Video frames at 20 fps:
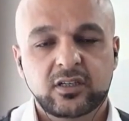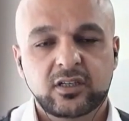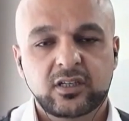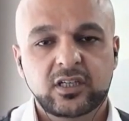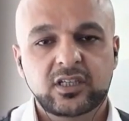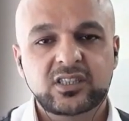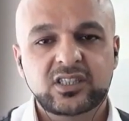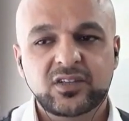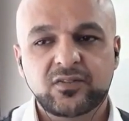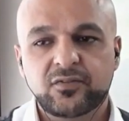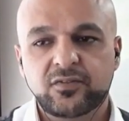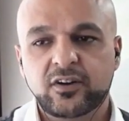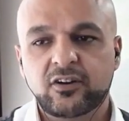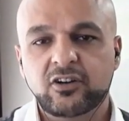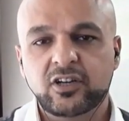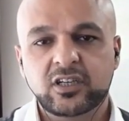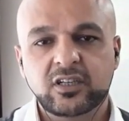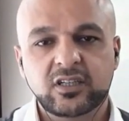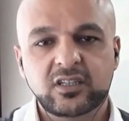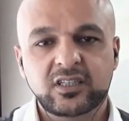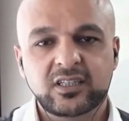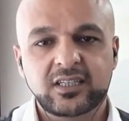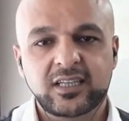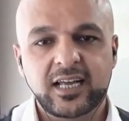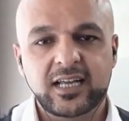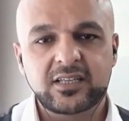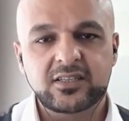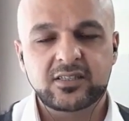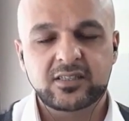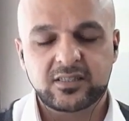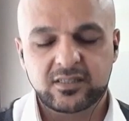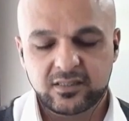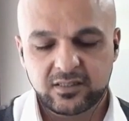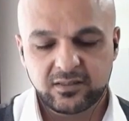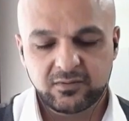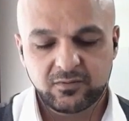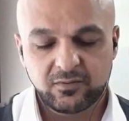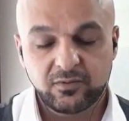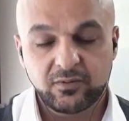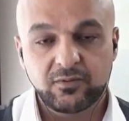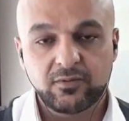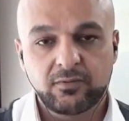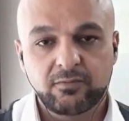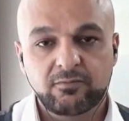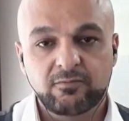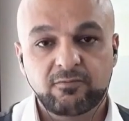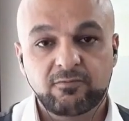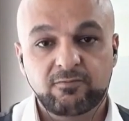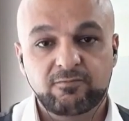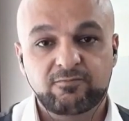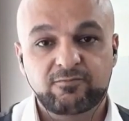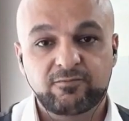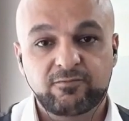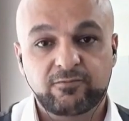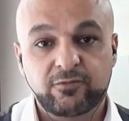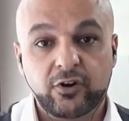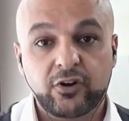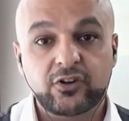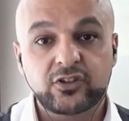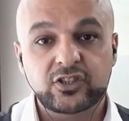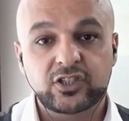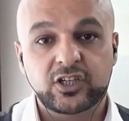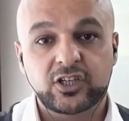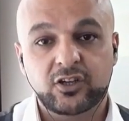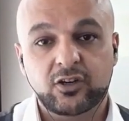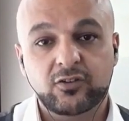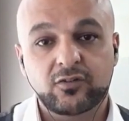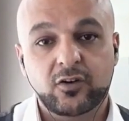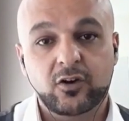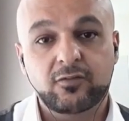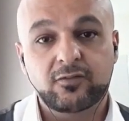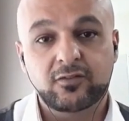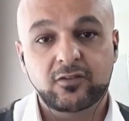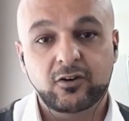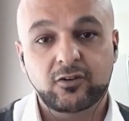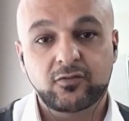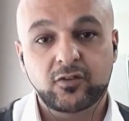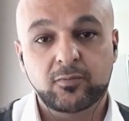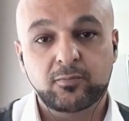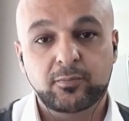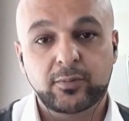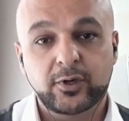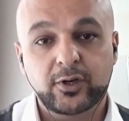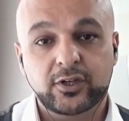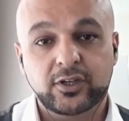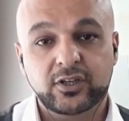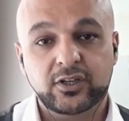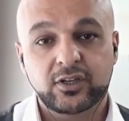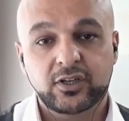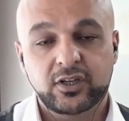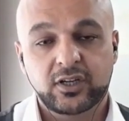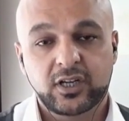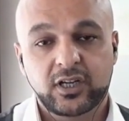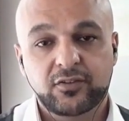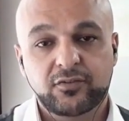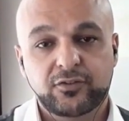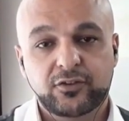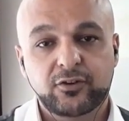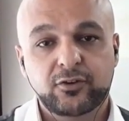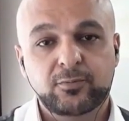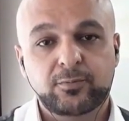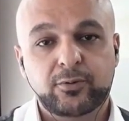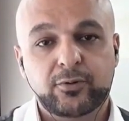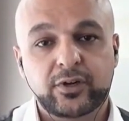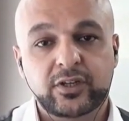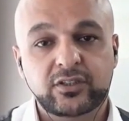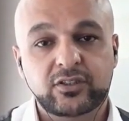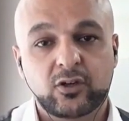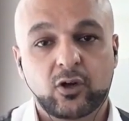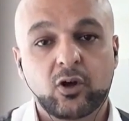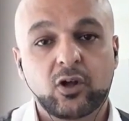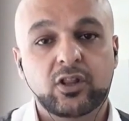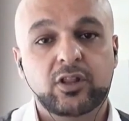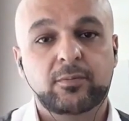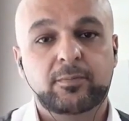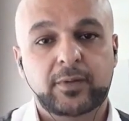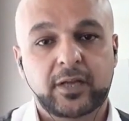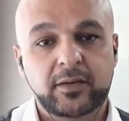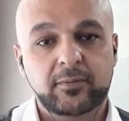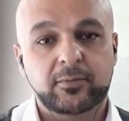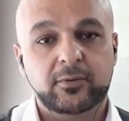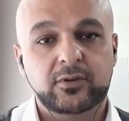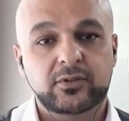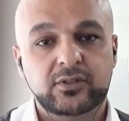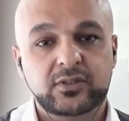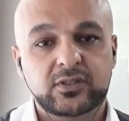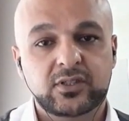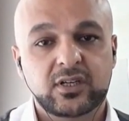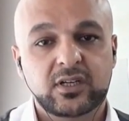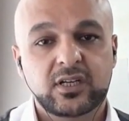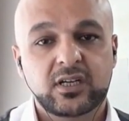It's a very condensed version of a book. If you print all the papers,